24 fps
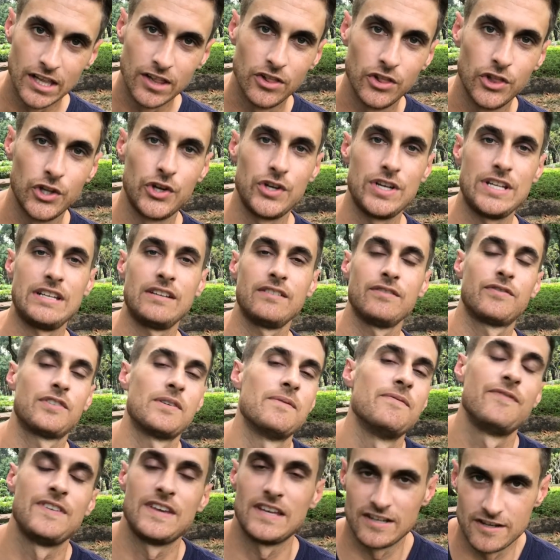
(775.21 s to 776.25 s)
learning
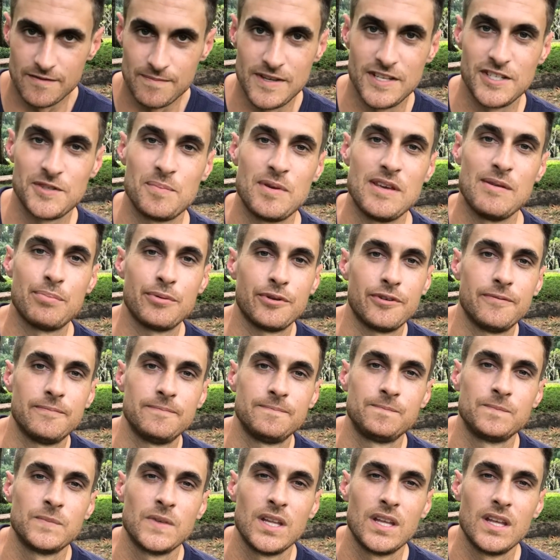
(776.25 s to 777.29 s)
from Vietnamese people.
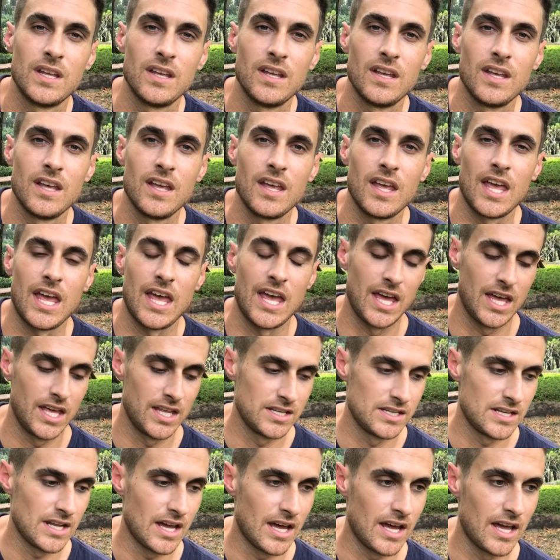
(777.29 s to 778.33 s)

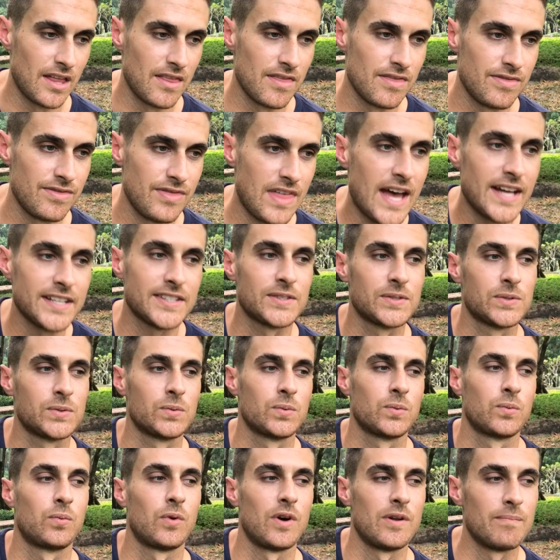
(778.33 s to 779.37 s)
And that's
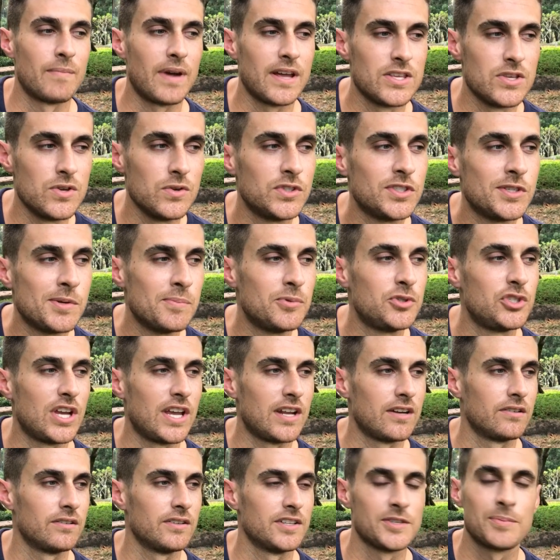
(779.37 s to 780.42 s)
what my YouTube
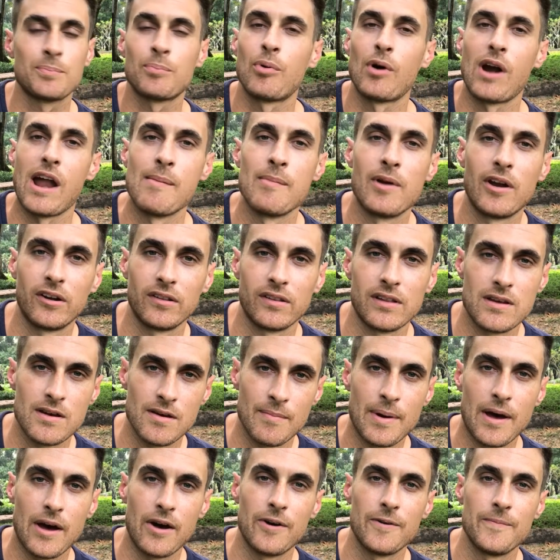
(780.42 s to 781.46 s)
channel is primarily
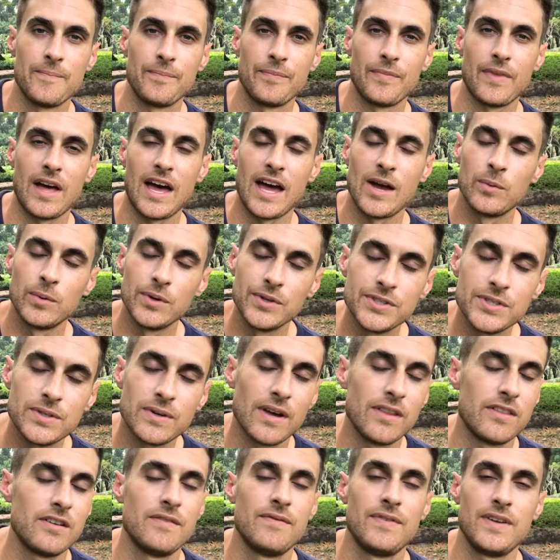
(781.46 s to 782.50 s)
about. I will do
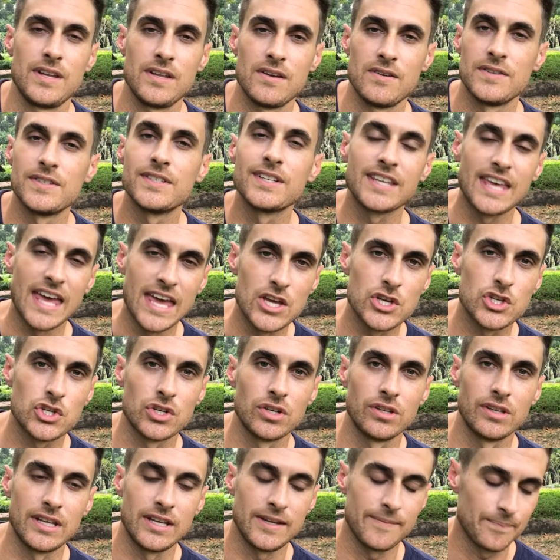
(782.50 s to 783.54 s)
other videos
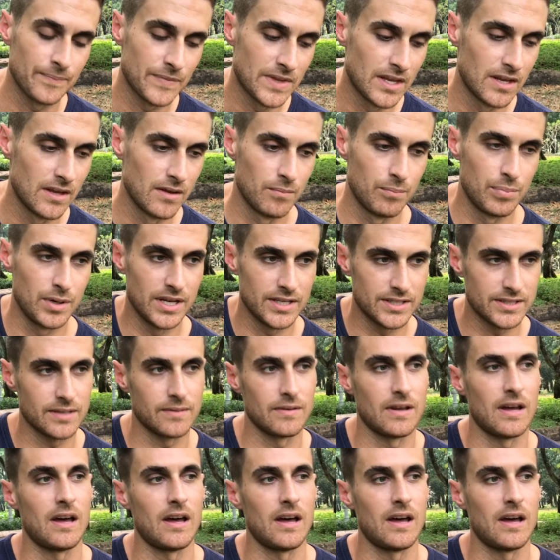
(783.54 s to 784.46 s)
occasionally, but